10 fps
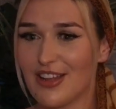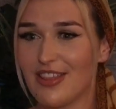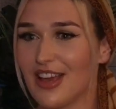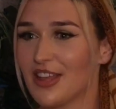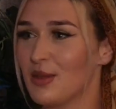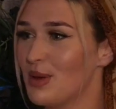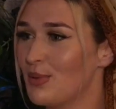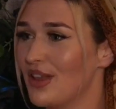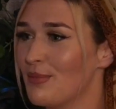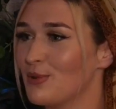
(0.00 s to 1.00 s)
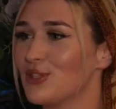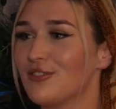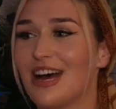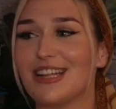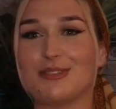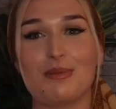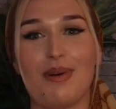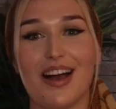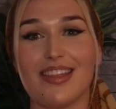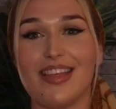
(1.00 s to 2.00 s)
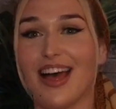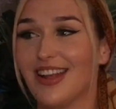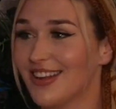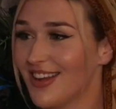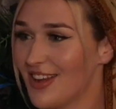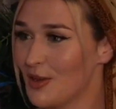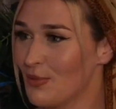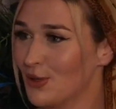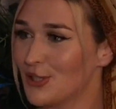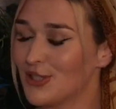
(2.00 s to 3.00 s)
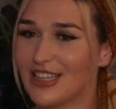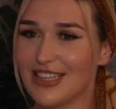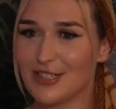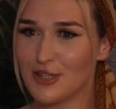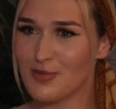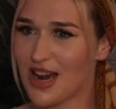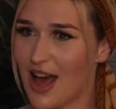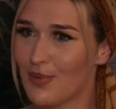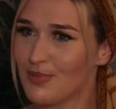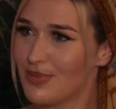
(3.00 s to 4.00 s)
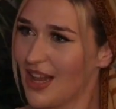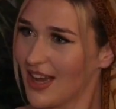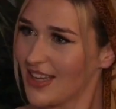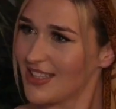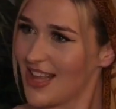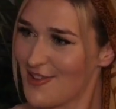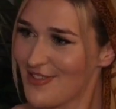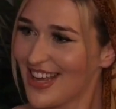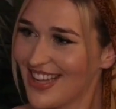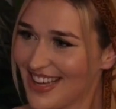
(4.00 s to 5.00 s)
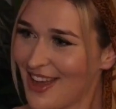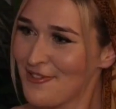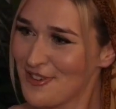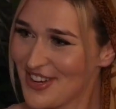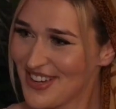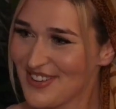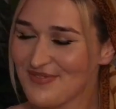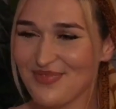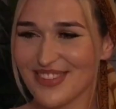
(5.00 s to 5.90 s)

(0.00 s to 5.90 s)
And I think the people that must have had me back then must listen to me now and be like, is that really Kathryn?